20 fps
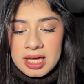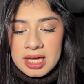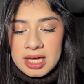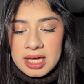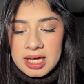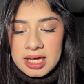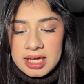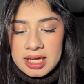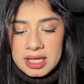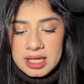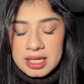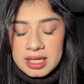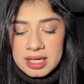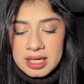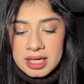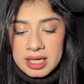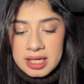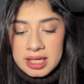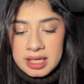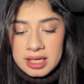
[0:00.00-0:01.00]

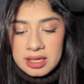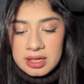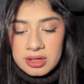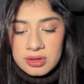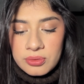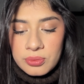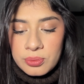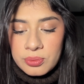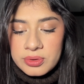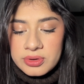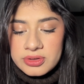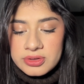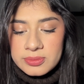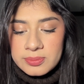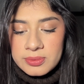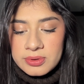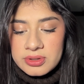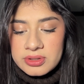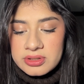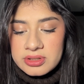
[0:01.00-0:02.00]
I hear the
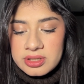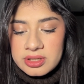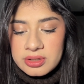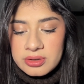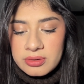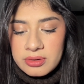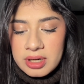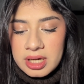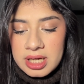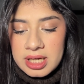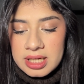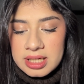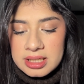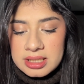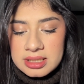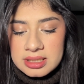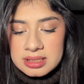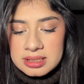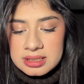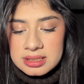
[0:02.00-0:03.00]
whispers in your
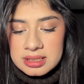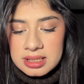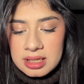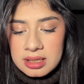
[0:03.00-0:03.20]
eyes.